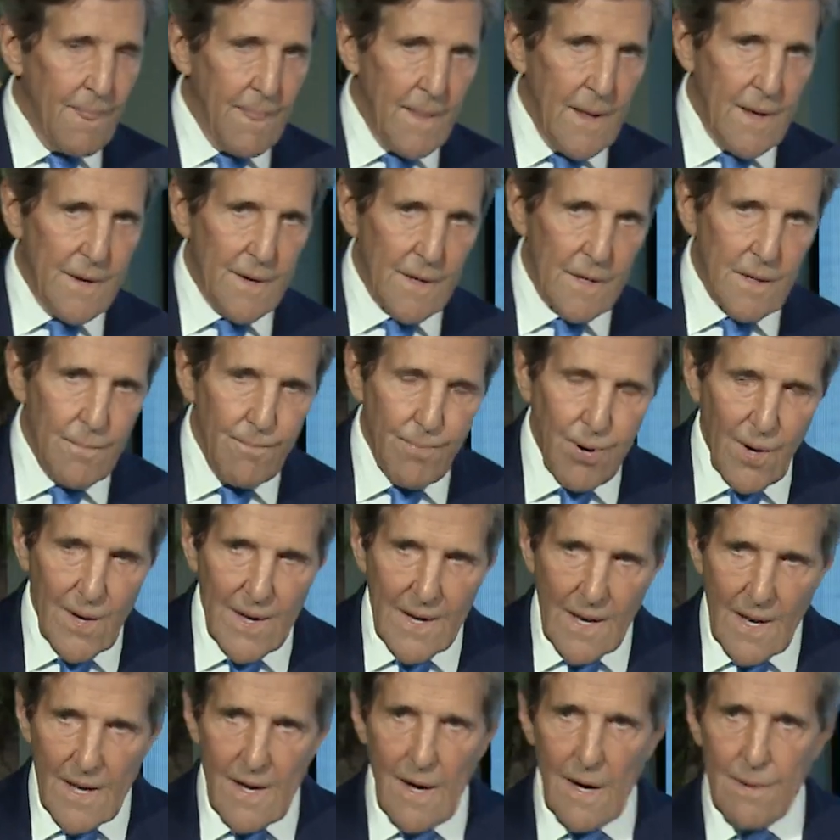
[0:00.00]
and a
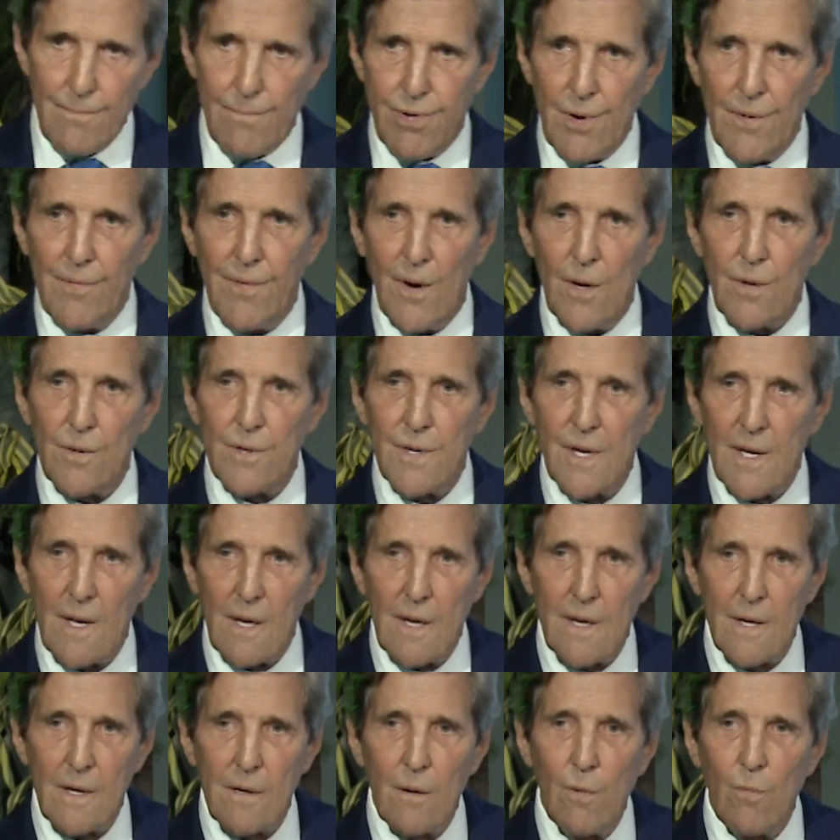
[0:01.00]
completely unprovoked
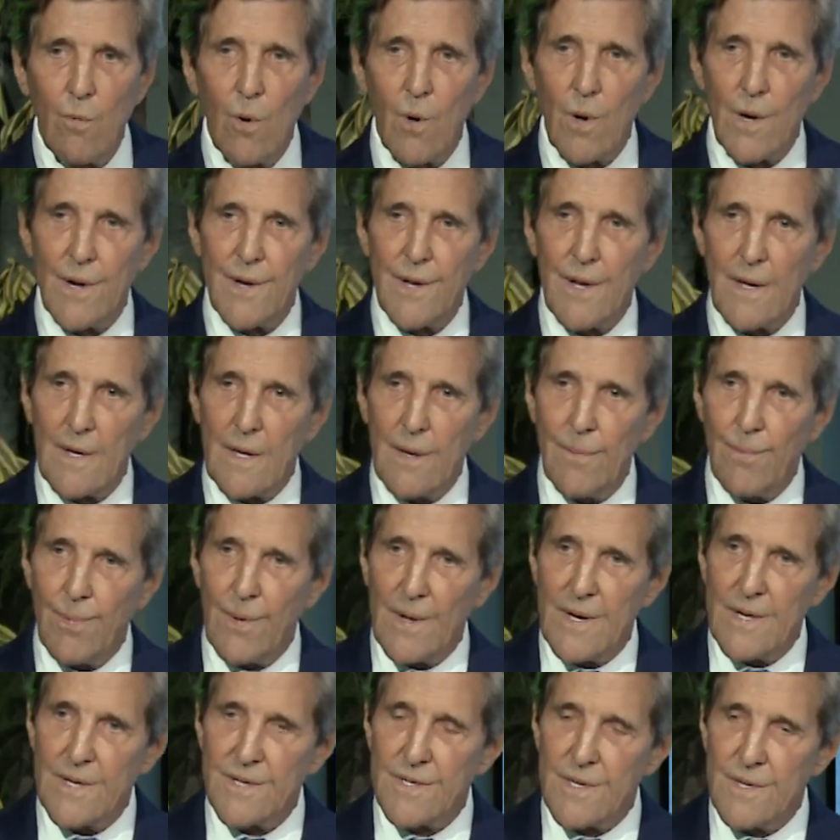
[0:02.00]
illegal war taking
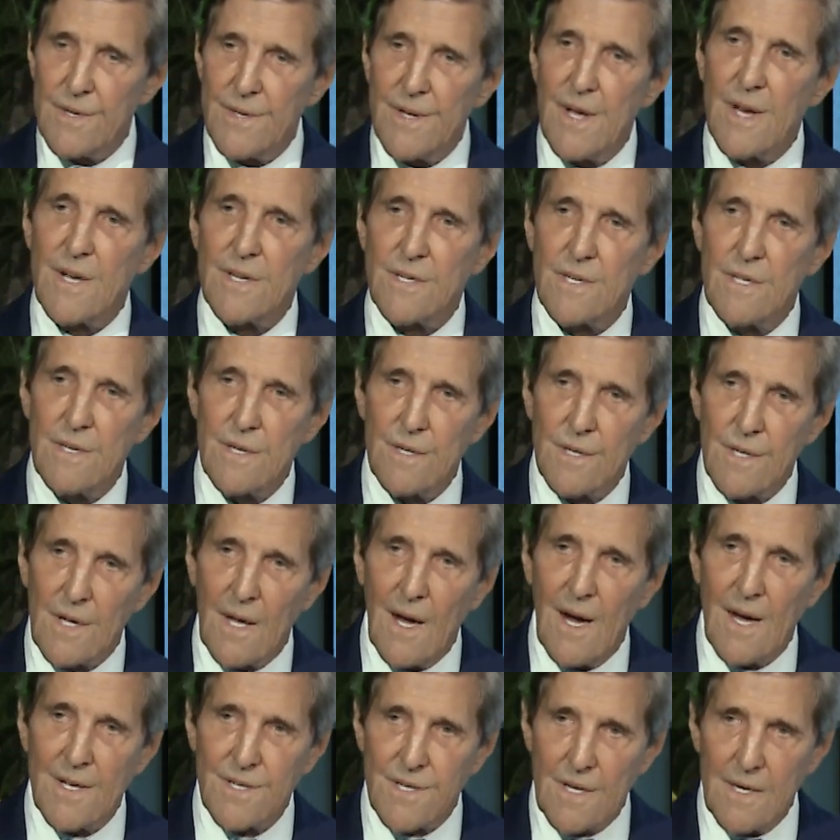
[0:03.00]
place. And yes, there's
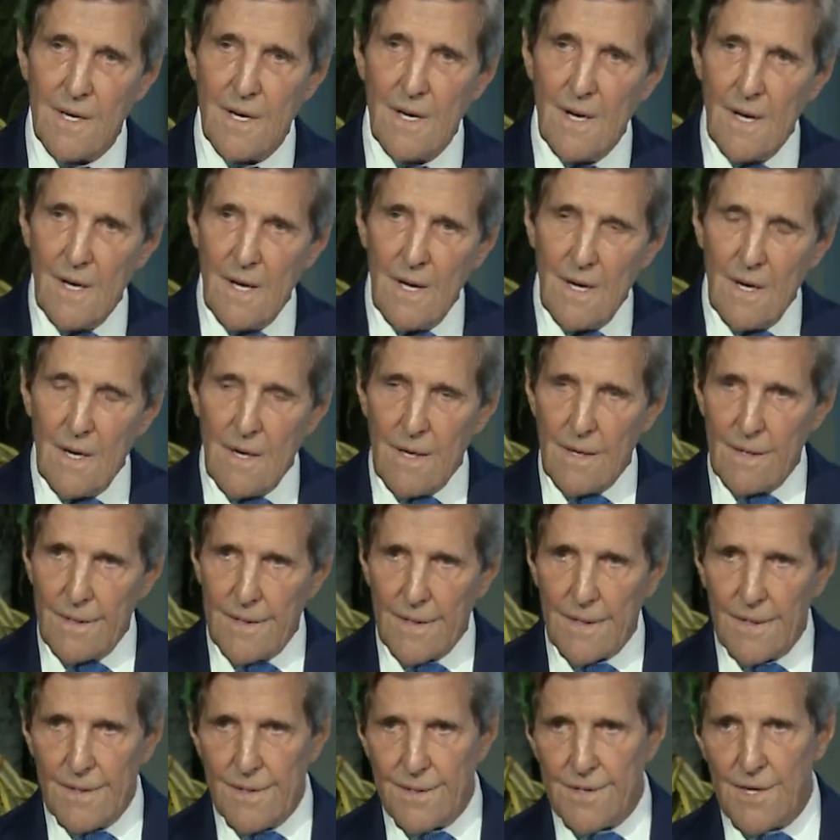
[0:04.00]
Gaza and
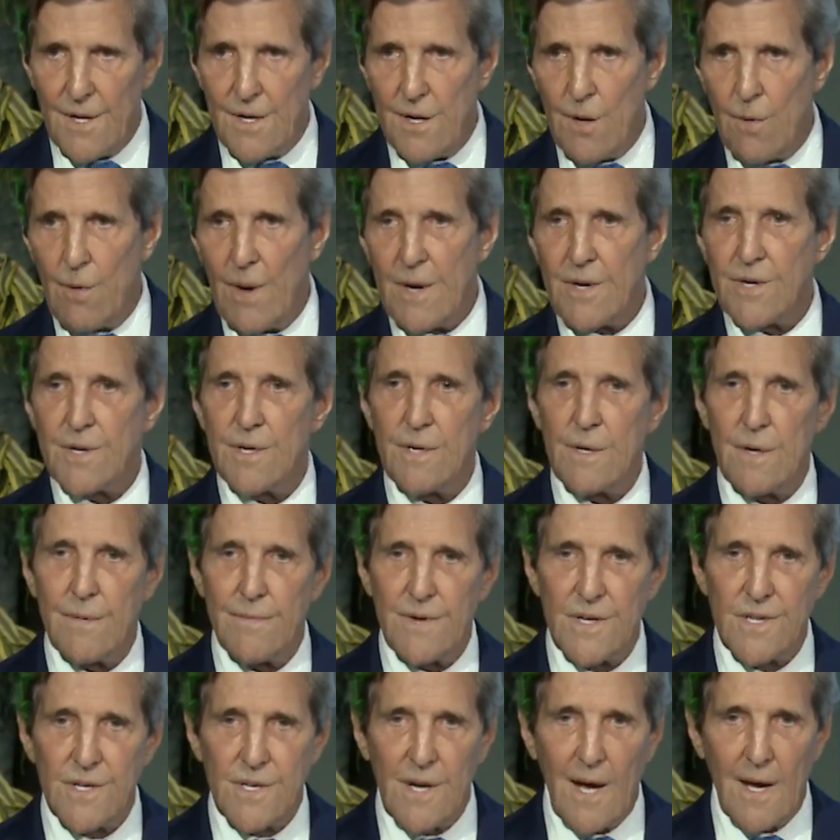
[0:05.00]
the continuation
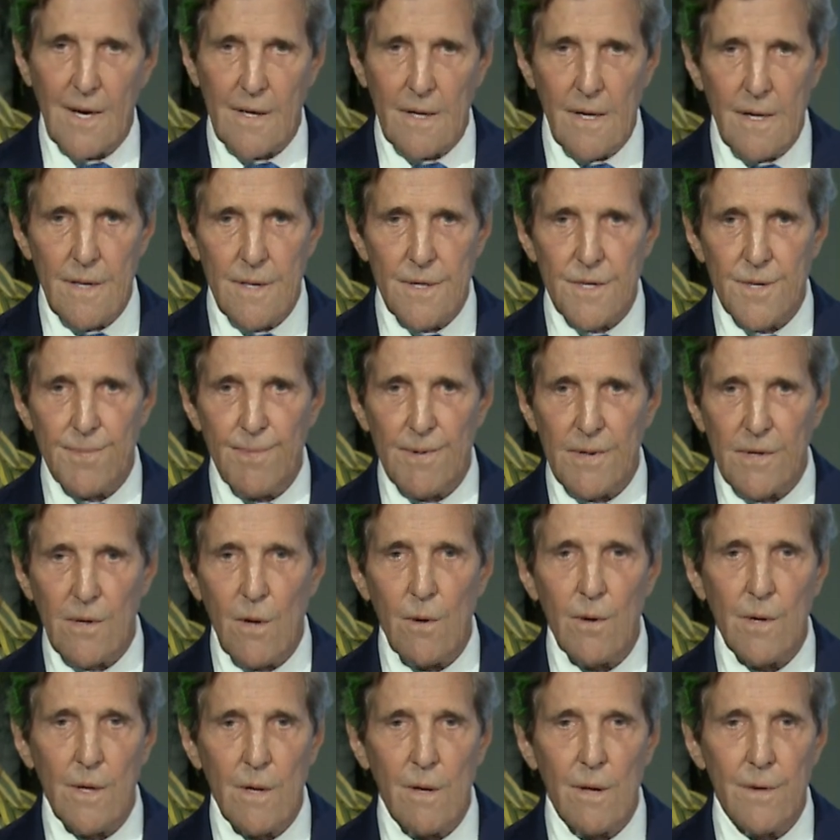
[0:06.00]
of a saga that's been
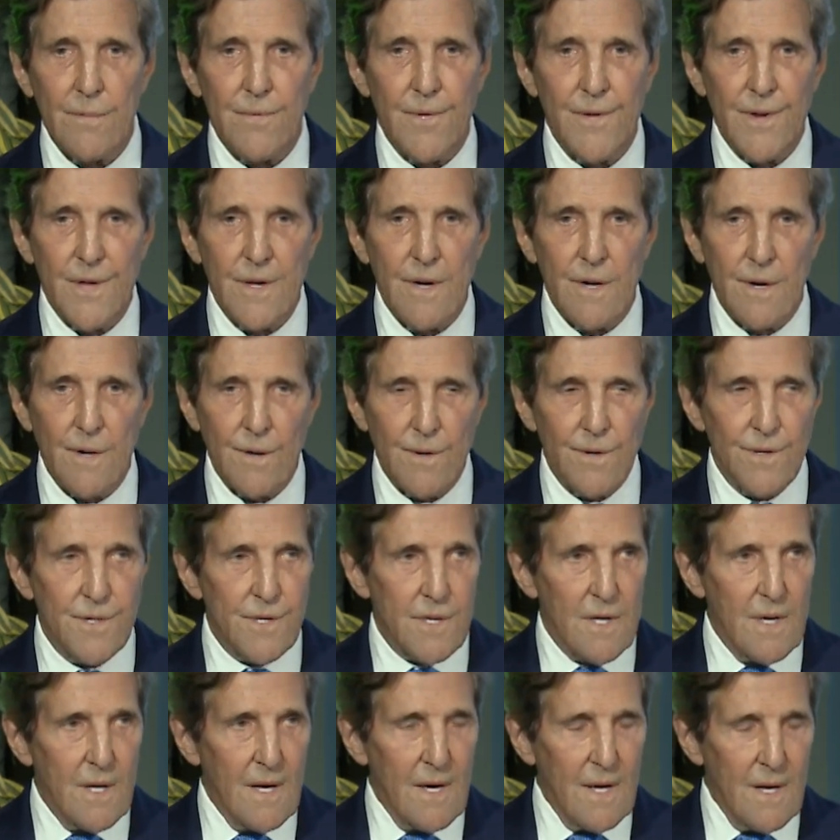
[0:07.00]
going on for
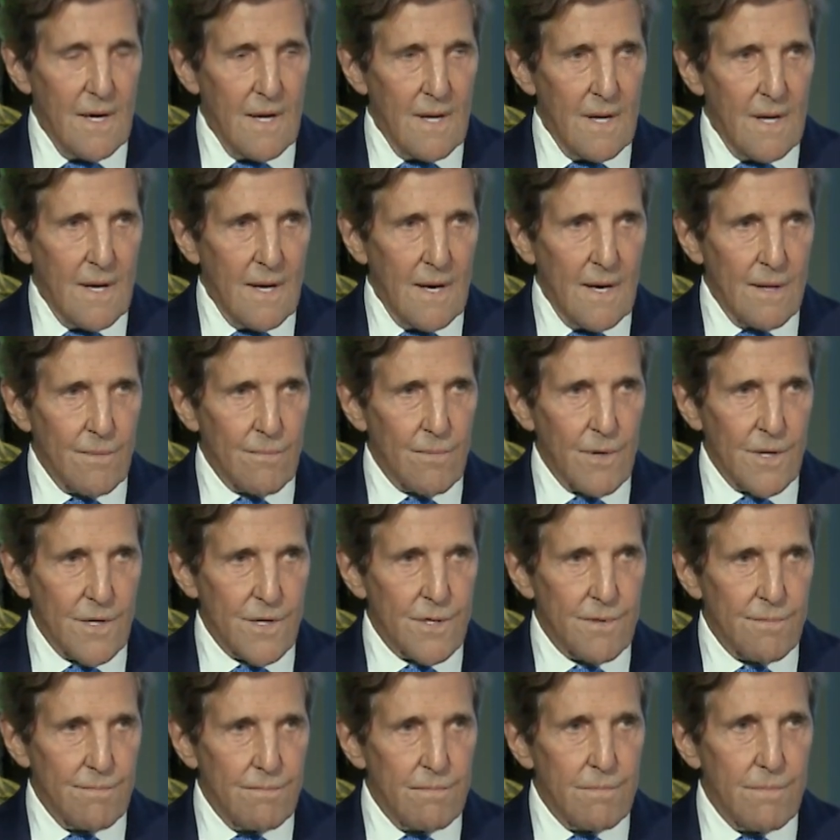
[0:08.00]
years and
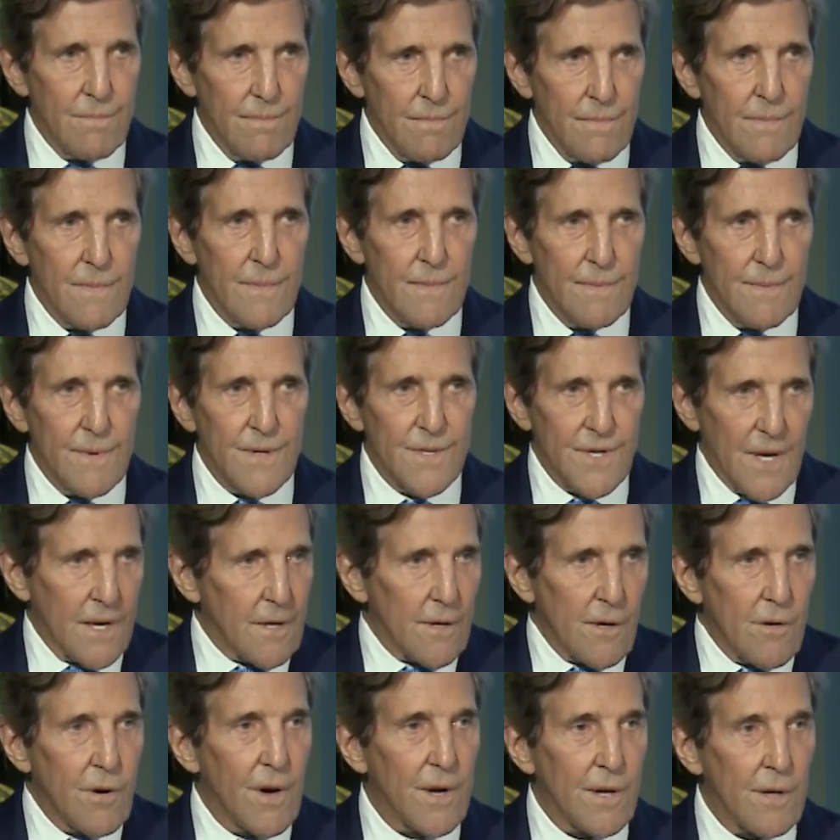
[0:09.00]
which is at
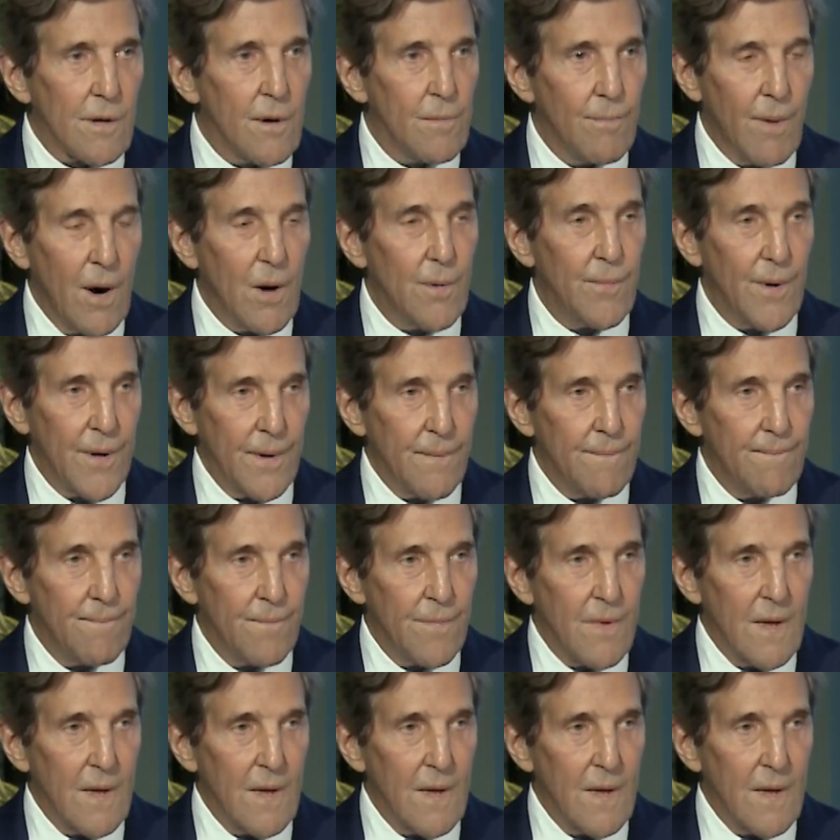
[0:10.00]
a critical moment.